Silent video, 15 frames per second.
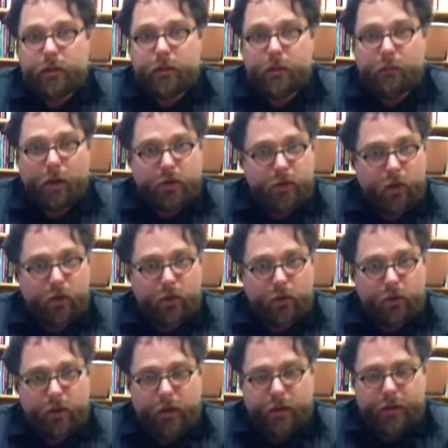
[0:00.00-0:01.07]
the
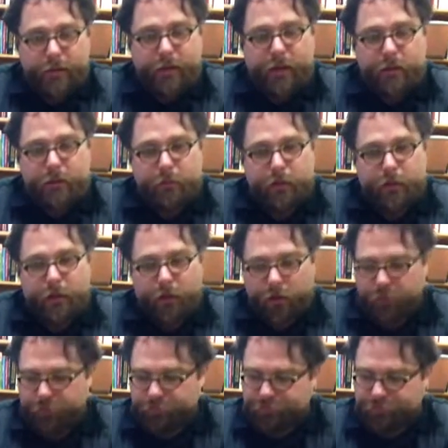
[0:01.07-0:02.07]
Montagne Saint-Emilion.